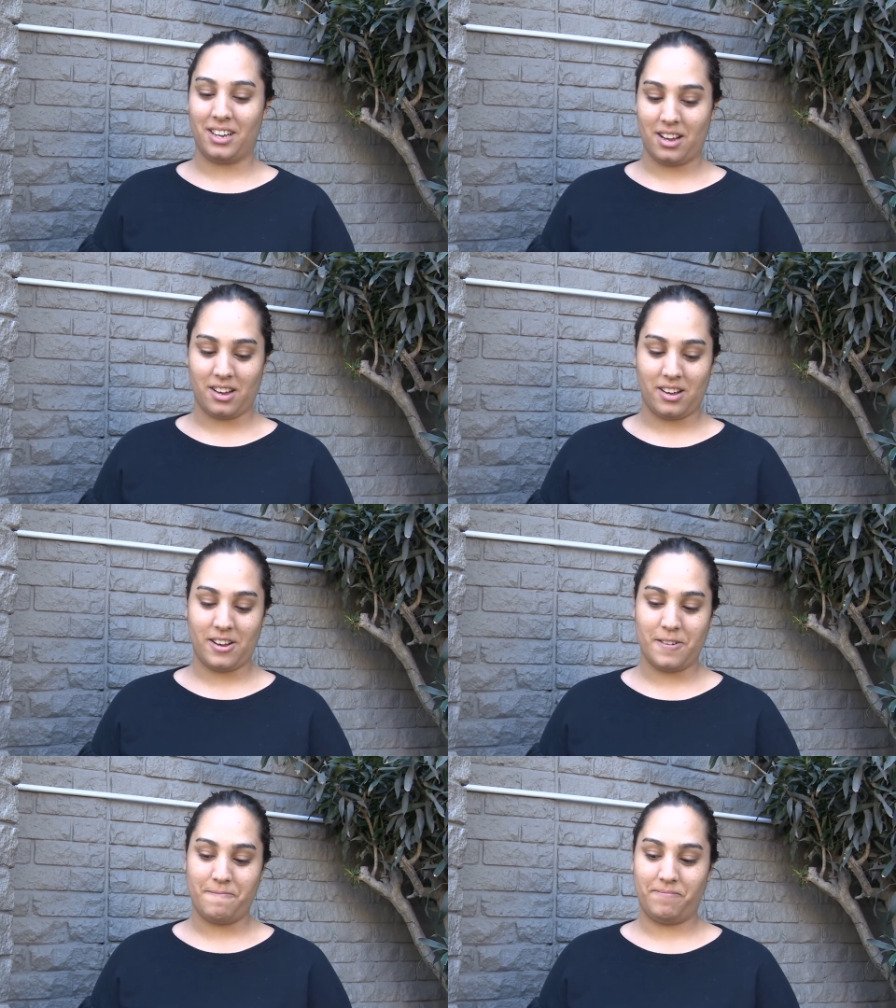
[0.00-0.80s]

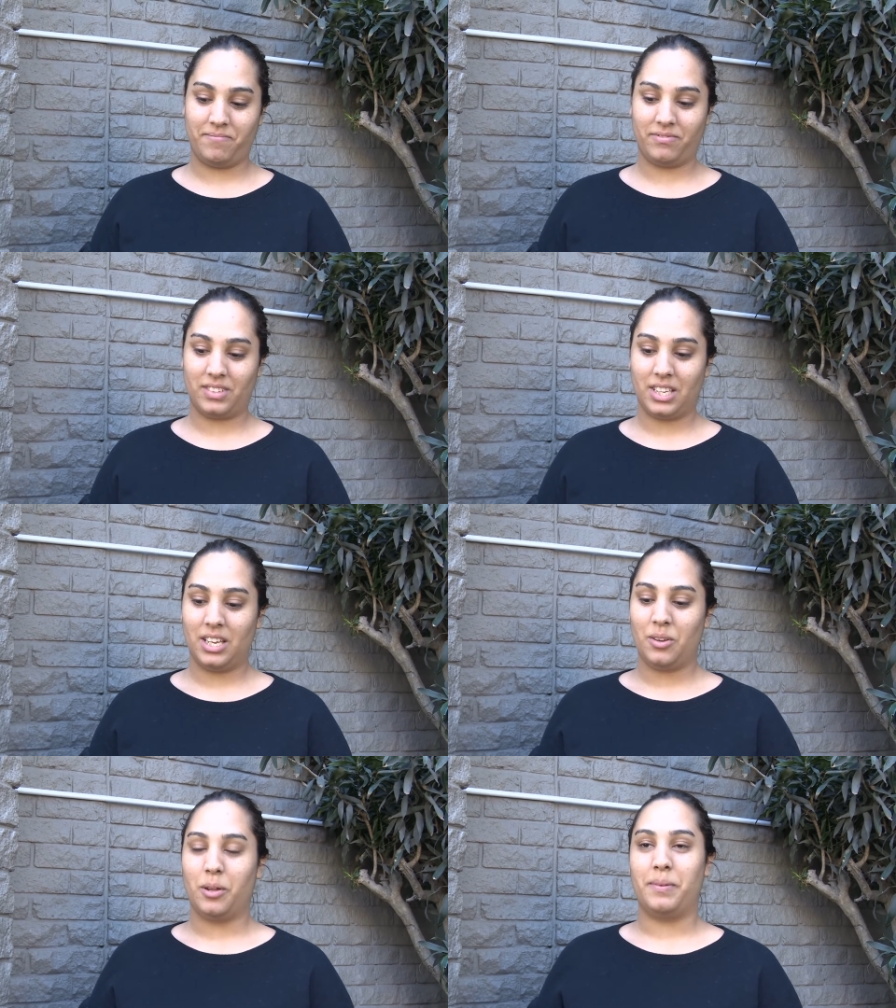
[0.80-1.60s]
Um,
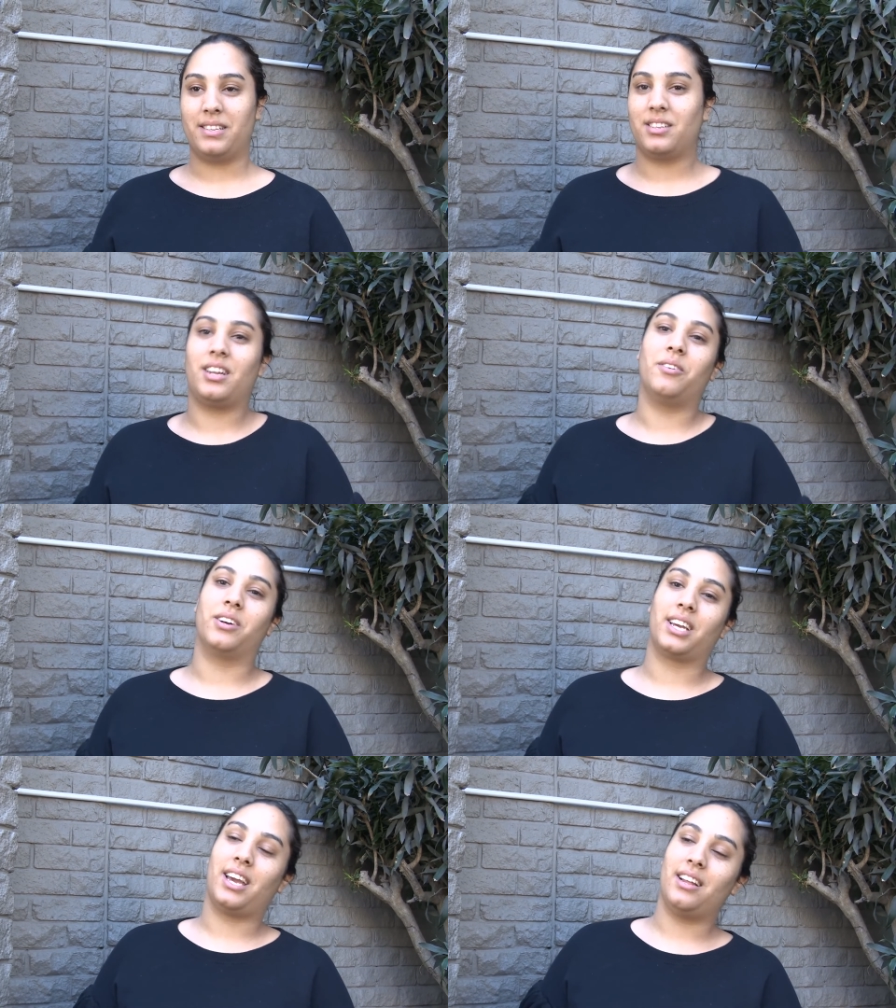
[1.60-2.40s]
well, basically, what
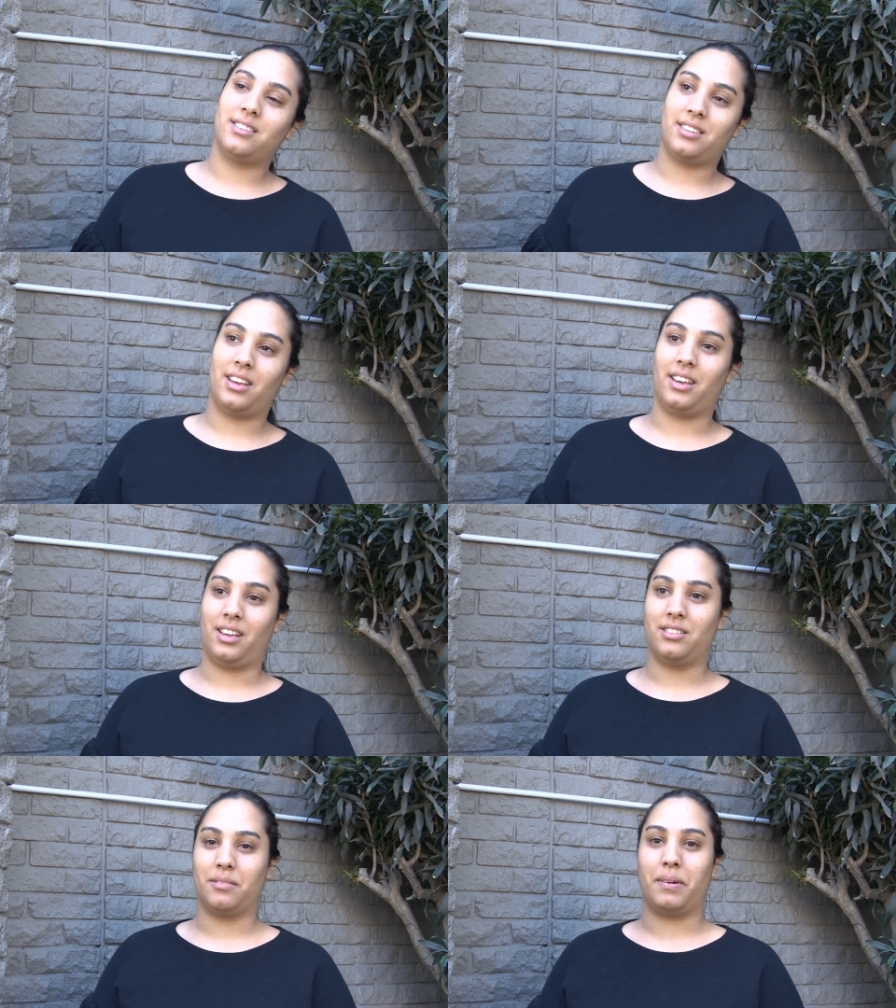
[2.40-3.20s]
I can say
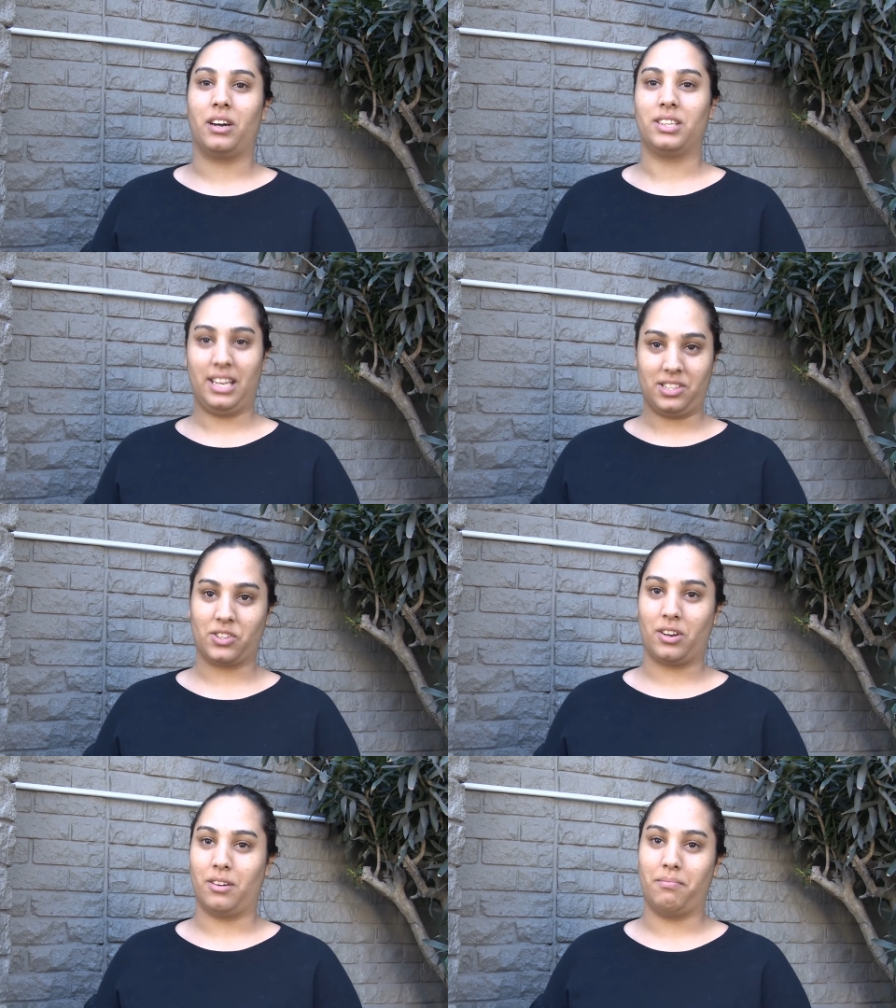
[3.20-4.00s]
is about
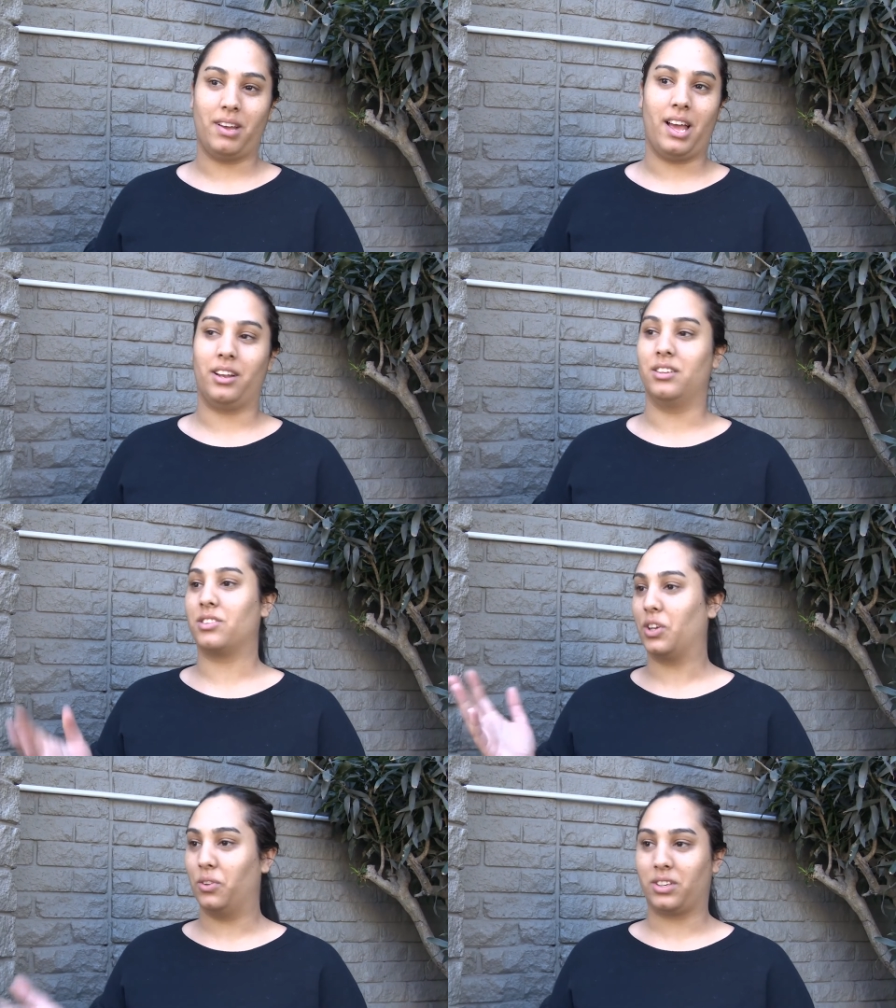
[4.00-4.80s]
Eskom and this
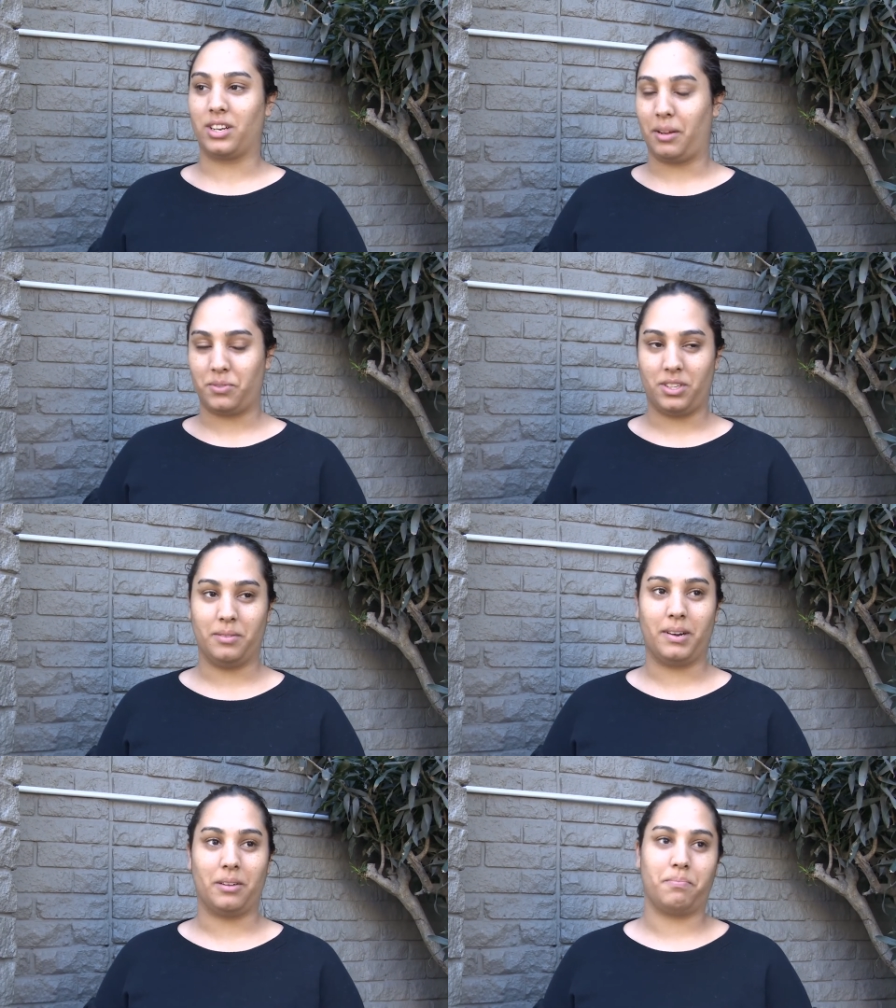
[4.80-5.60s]
whole corruption
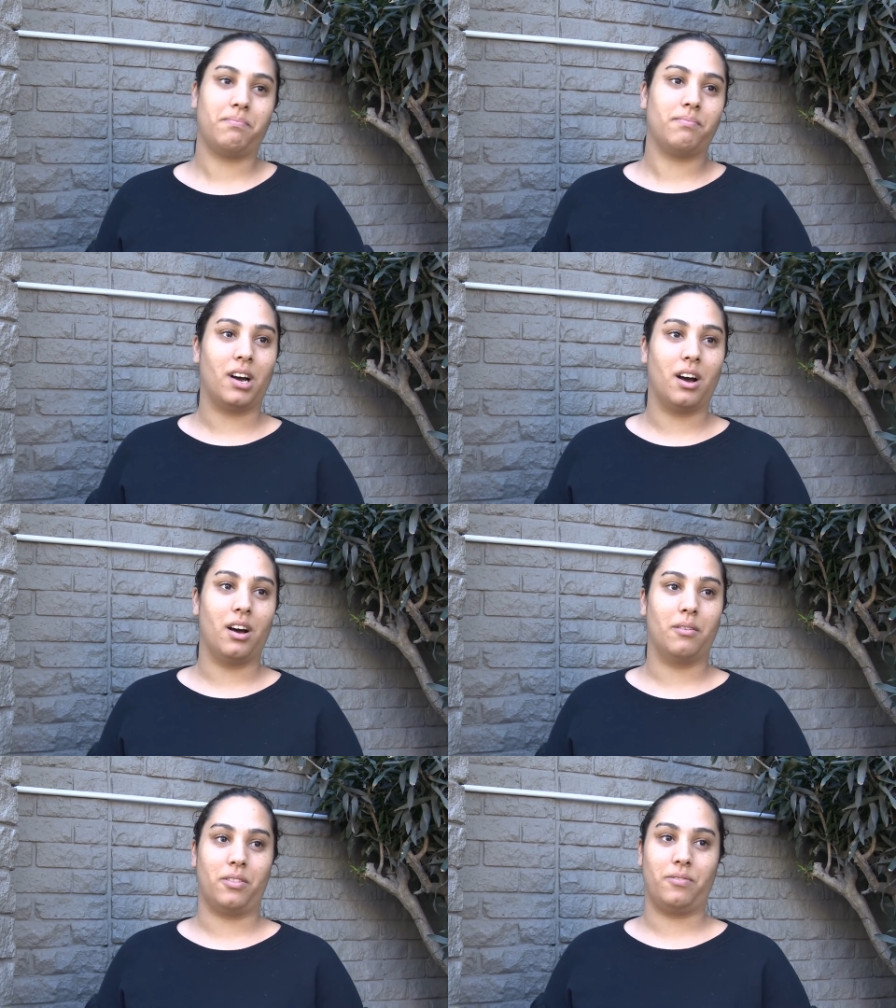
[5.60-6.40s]
about uh,
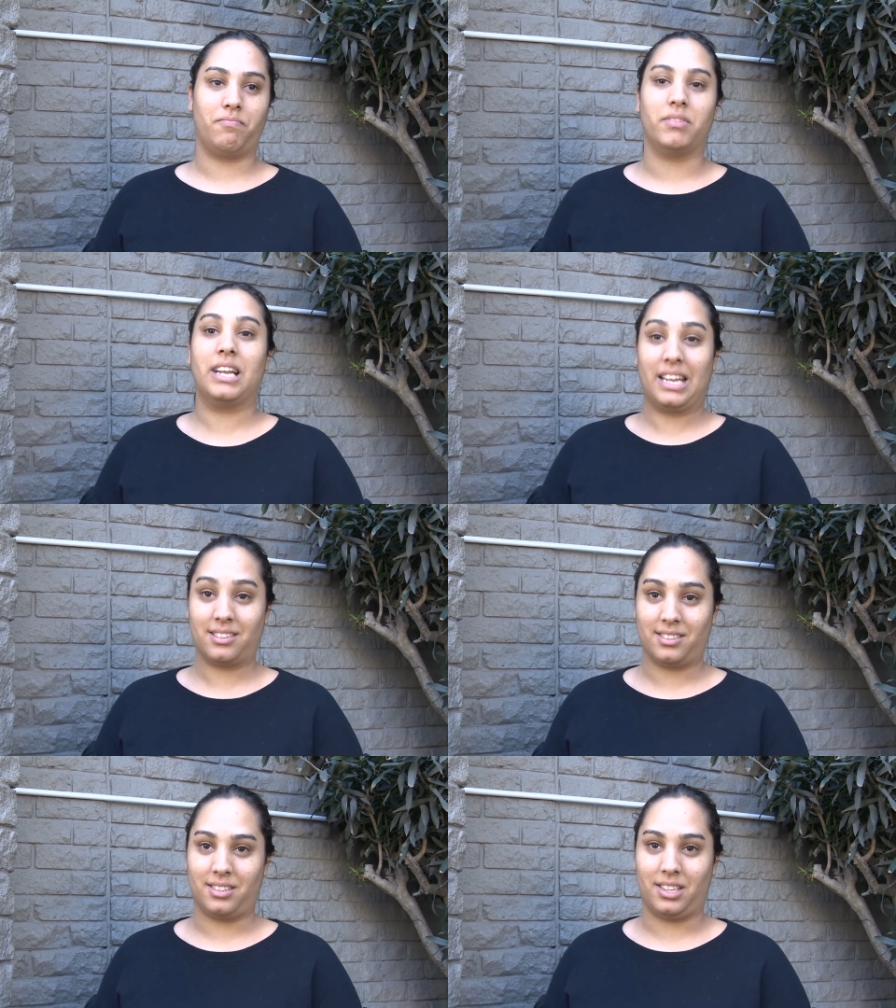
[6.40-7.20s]

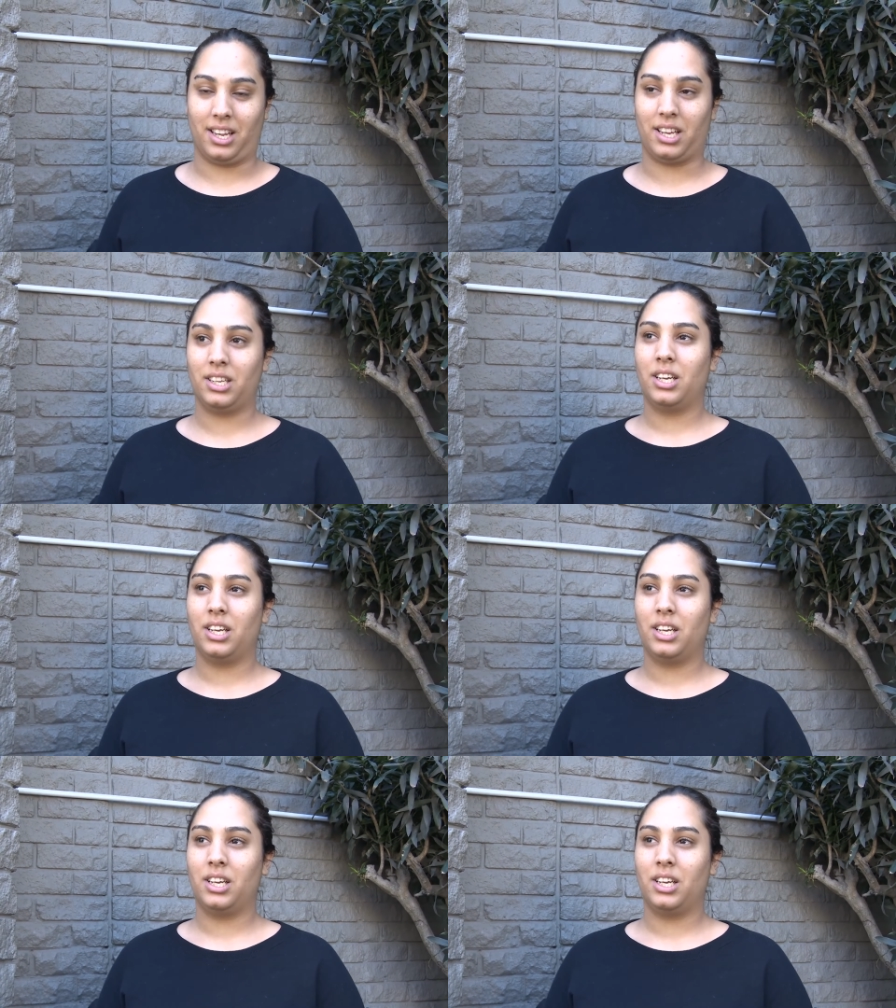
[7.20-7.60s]
electricity.